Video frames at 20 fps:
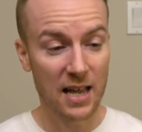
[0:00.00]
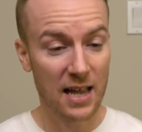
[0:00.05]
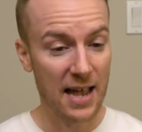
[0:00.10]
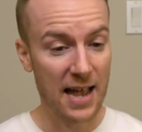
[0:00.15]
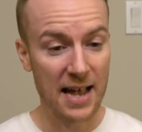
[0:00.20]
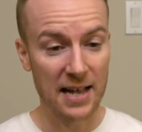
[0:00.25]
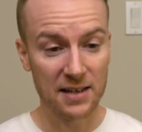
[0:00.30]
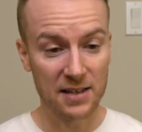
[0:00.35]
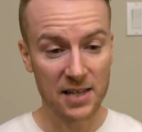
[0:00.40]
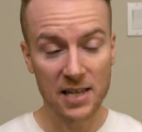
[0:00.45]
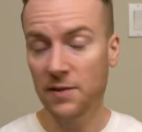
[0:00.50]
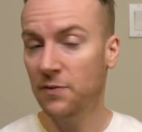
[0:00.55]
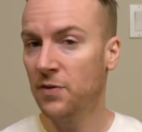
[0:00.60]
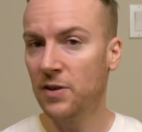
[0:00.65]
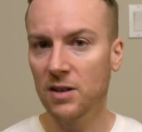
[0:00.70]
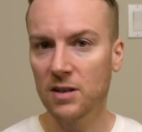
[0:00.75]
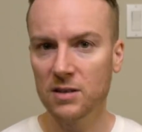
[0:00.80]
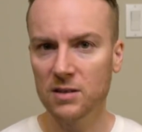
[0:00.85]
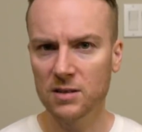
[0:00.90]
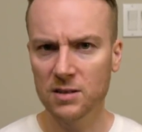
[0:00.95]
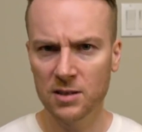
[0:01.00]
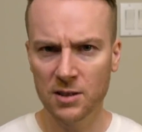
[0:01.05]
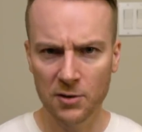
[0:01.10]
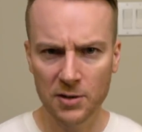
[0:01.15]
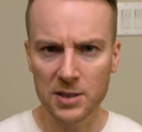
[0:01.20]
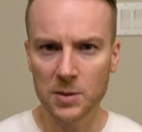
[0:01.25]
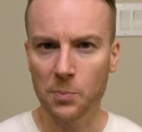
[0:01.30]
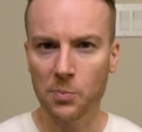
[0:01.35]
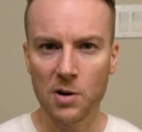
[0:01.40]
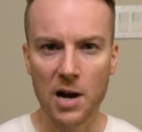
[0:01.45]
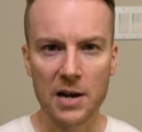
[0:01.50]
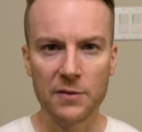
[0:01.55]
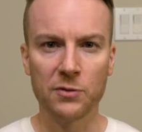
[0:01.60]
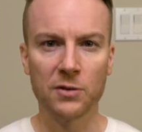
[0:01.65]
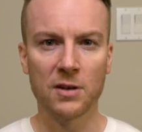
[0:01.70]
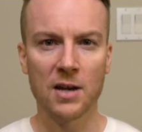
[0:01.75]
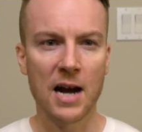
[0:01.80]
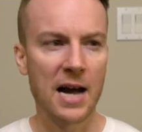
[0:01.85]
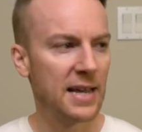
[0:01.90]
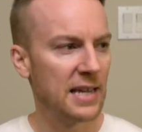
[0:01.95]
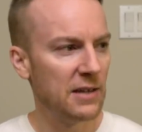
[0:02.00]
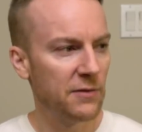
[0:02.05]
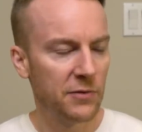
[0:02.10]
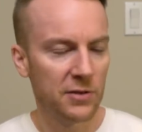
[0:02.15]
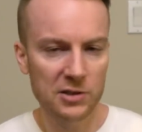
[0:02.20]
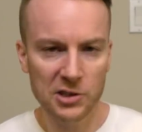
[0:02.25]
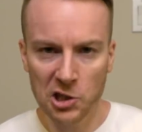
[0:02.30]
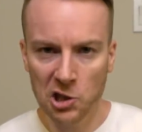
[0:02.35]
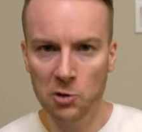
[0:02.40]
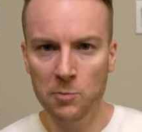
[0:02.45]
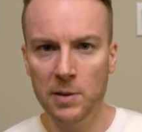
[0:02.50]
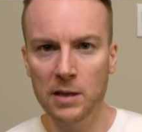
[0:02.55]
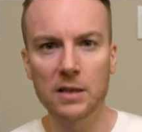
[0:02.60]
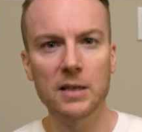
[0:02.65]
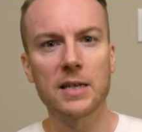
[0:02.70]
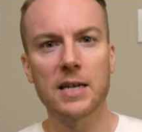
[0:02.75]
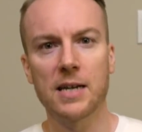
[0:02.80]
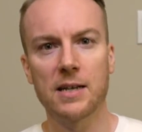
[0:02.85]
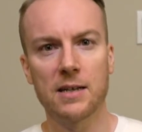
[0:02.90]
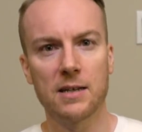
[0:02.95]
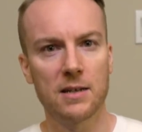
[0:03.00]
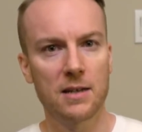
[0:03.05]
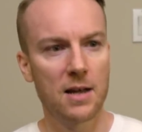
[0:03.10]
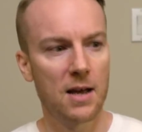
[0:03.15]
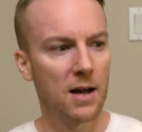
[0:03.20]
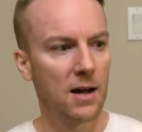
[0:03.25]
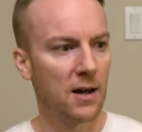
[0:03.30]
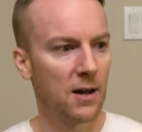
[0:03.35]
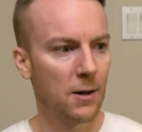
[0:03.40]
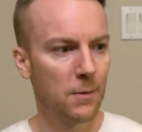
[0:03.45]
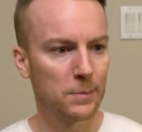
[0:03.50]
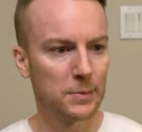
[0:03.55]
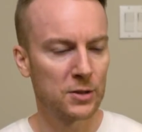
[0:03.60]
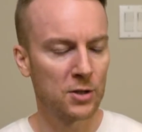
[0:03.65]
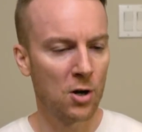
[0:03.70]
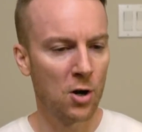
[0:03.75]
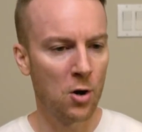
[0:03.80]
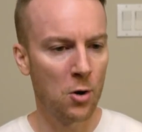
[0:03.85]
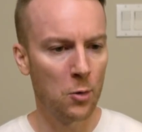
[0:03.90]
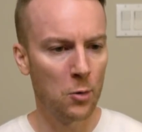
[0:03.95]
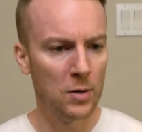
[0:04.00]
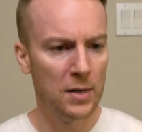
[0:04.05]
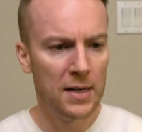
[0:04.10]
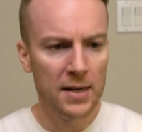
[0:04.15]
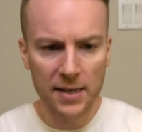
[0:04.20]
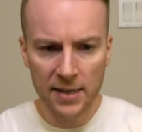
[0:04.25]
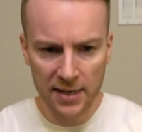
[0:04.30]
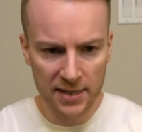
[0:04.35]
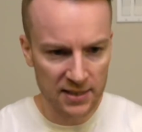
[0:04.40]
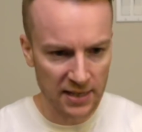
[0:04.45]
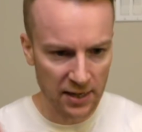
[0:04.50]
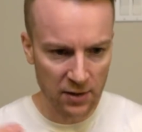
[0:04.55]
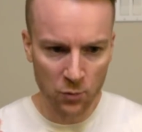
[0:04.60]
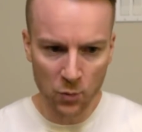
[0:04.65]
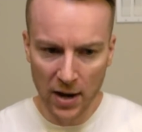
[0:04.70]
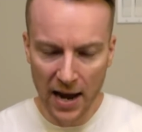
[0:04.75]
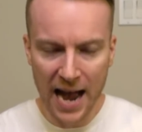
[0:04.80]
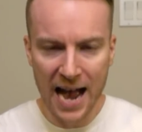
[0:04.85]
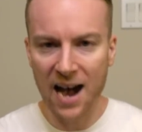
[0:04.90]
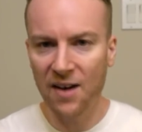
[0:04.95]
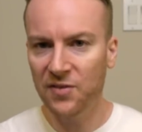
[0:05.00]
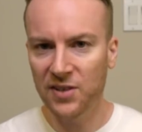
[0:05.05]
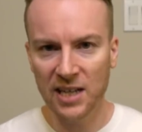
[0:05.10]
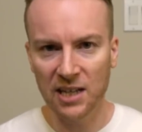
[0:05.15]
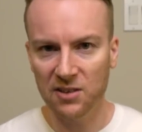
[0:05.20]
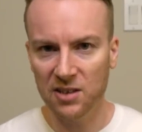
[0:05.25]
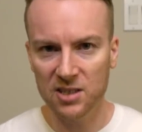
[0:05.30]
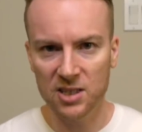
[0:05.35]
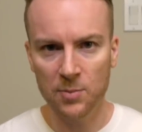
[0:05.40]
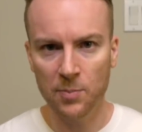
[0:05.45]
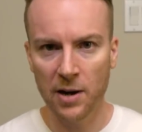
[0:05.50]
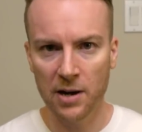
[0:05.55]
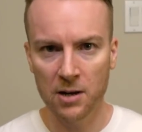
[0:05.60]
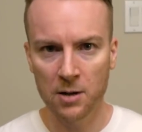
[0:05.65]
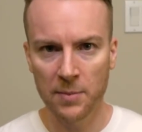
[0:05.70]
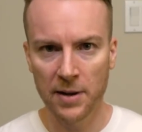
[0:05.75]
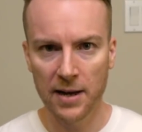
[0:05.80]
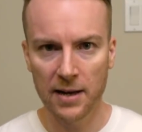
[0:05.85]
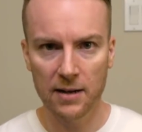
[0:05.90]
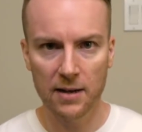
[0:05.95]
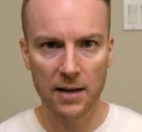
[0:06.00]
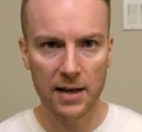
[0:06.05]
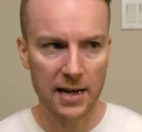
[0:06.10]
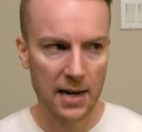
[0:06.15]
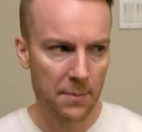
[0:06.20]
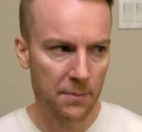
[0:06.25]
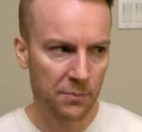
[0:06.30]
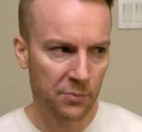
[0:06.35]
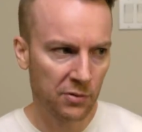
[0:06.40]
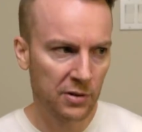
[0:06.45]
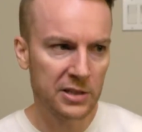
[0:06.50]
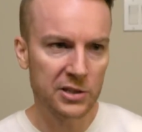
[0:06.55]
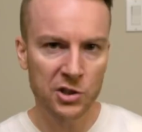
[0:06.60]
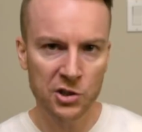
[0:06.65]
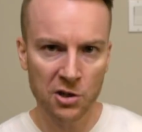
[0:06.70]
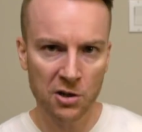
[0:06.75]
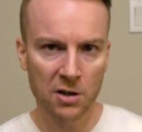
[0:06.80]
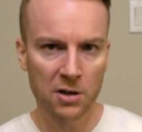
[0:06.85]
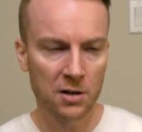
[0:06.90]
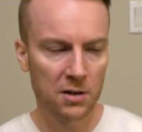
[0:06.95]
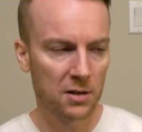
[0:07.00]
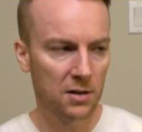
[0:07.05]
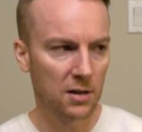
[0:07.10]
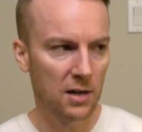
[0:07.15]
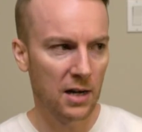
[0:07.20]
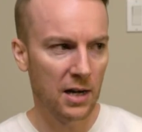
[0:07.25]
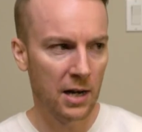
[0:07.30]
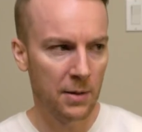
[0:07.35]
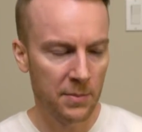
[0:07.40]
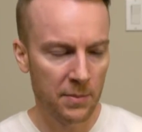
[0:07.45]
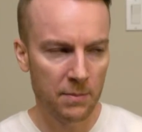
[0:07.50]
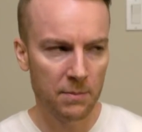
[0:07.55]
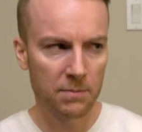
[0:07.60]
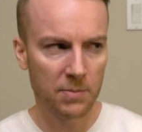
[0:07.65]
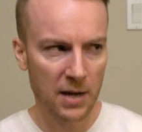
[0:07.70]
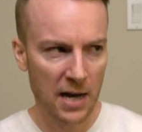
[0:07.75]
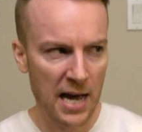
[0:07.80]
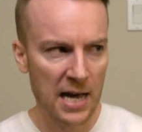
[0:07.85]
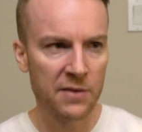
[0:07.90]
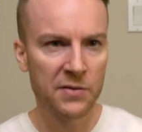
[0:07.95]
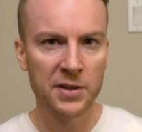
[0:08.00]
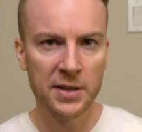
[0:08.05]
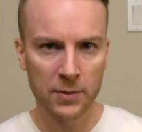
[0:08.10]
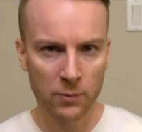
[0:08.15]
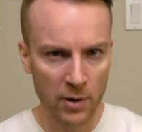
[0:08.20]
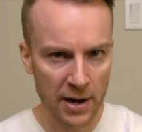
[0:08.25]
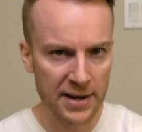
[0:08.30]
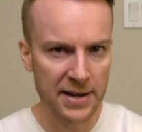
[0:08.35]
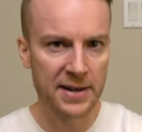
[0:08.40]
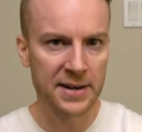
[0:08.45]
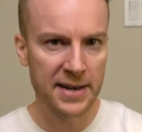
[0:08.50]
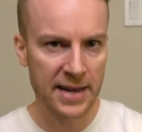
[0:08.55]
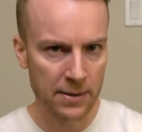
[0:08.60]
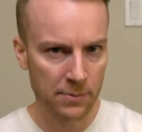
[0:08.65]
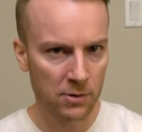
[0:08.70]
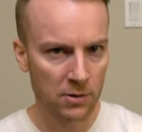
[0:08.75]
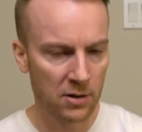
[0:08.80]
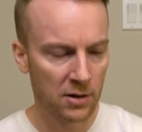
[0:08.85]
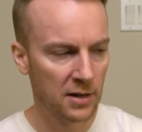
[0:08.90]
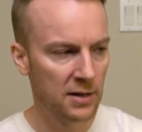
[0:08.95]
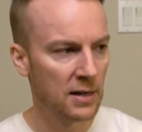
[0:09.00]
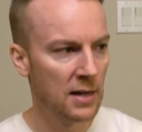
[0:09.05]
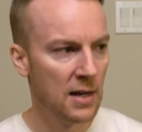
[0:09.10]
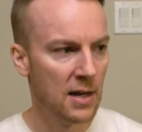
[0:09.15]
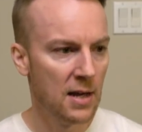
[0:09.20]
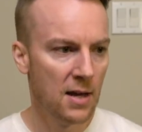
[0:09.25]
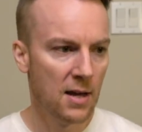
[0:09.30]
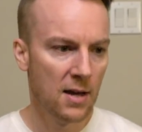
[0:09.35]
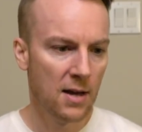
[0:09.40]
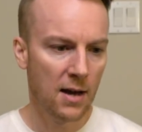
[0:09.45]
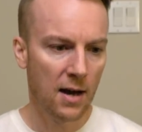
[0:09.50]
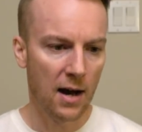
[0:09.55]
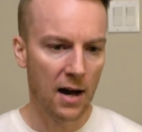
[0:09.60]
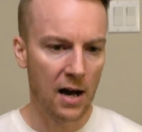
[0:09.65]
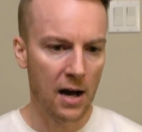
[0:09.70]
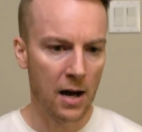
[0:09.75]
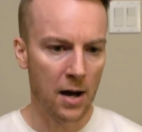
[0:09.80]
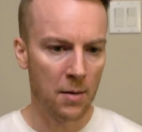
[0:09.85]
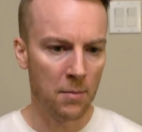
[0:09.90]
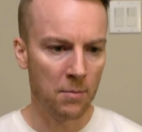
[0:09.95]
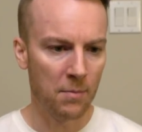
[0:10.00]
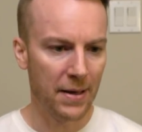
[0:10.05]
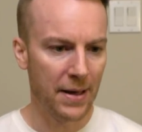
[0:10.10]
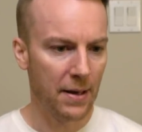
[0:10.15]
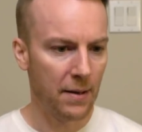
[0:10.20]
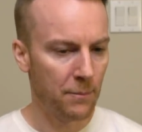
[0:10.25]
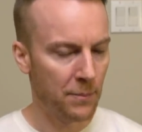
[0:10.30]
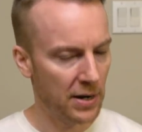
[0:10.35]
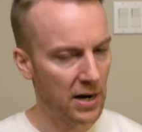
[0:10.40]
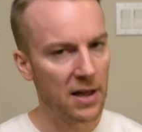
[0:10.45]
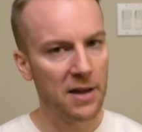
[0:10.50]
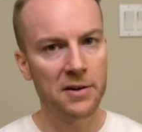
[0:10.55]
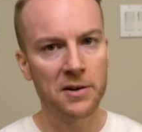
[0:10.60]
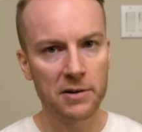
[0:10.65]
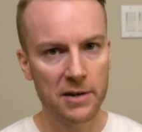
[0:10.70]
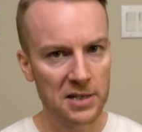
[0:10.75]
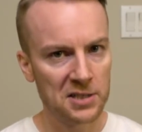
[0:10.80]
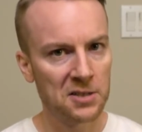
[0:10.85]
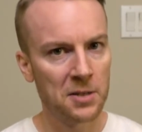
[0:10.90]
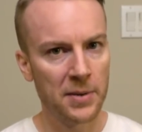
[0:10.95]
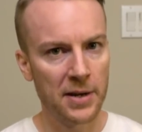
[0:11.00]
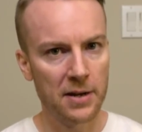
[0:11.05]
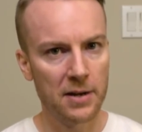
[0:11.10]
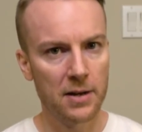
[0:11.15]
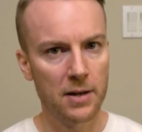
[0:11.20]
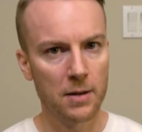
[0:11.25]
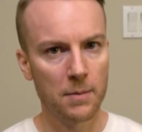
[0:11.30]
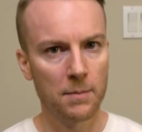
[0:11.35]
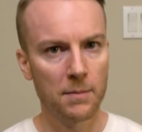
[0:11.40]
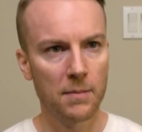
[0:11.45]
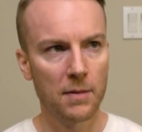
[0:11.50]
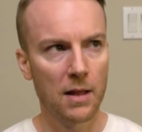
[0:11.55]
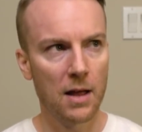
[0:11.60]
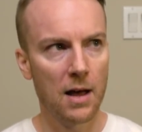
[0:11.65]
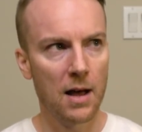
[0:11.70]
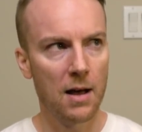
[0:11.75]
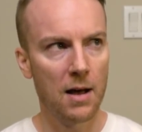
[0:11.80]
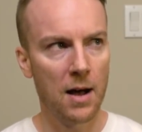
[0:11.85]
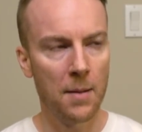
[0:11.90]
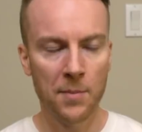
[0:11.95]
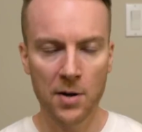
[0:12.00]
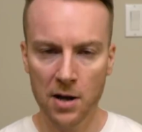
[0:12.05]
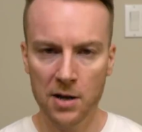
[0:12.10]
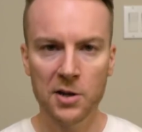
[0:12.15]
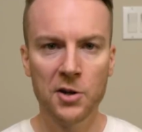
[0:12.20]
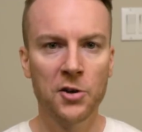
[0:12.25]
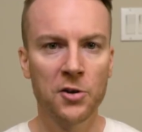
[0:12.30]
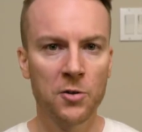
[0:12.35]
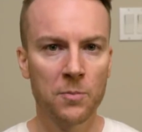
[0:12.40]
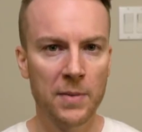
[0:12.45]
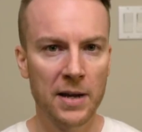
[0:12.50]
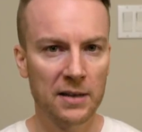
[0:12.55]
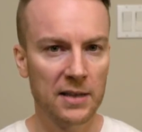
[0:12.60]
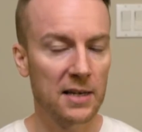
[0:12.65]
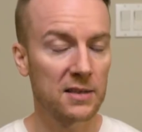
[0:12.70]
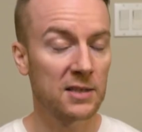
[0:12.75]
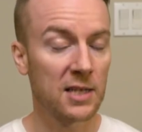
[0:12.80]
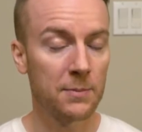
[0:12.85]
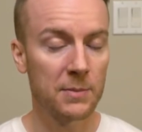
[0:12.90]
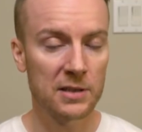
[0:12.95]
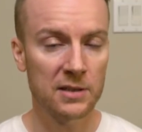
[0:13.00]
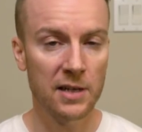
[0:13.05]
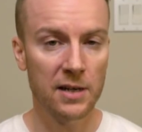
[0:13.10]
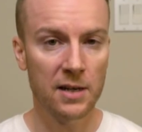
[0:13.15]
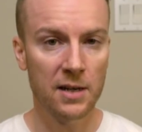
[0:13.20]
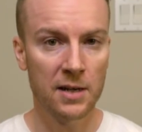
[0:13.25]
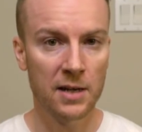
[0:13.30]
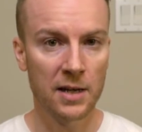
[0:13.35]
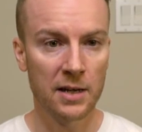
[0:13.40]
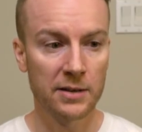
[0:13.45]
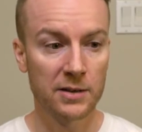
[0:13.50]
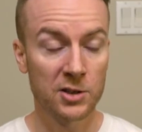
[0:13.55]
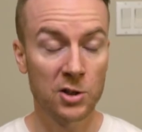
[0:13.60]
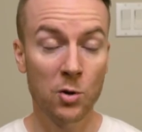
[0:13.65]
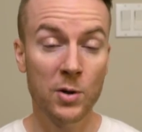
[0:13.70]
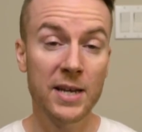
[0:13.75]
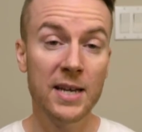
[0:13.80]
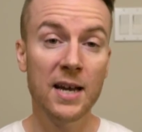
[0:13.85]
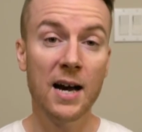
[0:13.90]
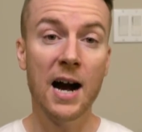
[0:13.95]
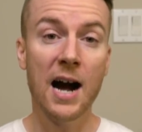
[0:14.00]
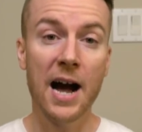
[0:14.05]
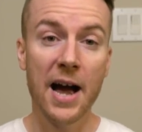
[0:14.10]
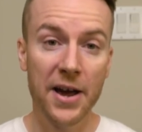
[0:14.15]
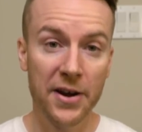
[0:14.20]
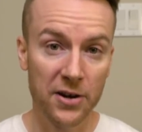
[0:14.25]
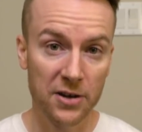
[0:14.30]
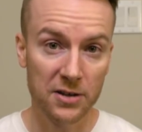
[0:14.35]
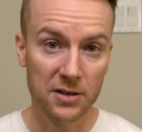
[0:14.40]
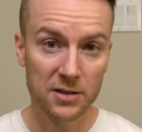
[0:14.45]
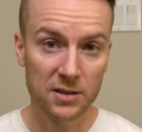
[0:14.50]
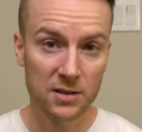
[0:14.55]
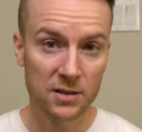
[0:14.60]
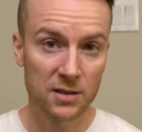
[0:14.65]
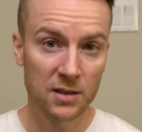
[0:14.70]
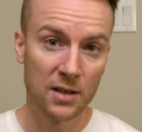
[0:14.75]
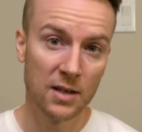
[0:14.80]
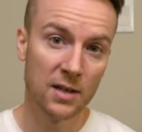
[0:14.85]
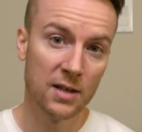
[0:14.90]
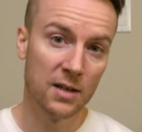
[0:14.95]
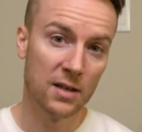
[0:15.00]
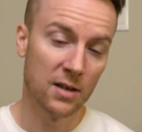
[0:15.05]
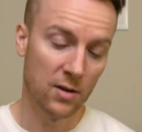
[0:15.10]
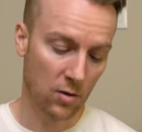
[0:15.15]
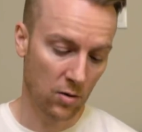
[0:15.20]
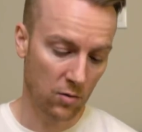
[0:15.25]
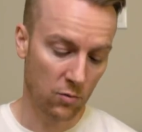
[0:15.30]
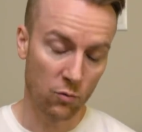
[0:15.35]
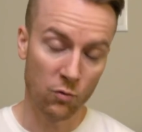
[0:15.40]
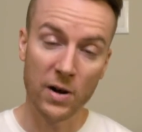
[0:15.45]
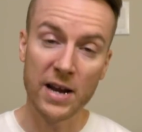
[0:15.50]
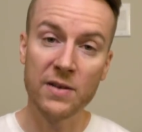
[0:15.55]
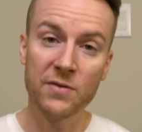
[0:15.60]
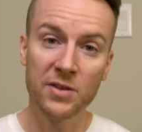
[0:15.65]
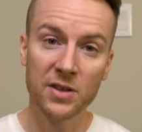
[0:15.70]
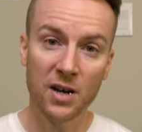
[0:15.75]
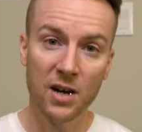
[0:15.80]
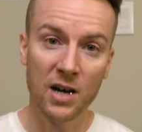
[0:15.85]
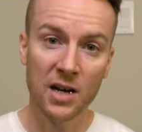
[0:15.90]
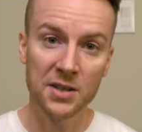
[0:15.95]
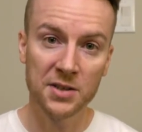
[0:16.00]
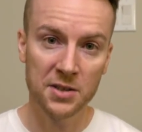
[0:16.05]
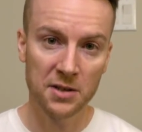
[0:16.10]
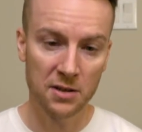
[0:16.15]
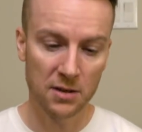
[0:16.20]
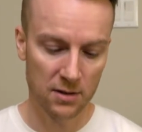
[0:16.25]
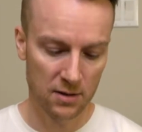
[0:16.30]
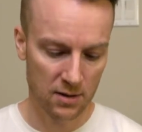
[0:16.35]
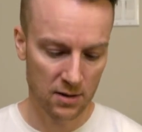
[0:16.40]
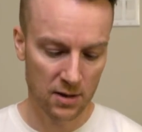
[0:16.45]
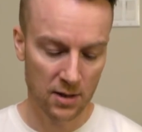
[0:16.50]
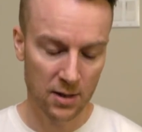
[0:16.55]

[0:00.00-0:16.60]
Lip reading: And he feels, you know, he's a prideful guy. He feels humiliated. So he's like, we have to get this Spider-Man. Like, I'm pretty sure I'm kind of in the right neighborhood. But I underestimated him. I'm not going to make that same mistake again. So he hires Raven the Hunter,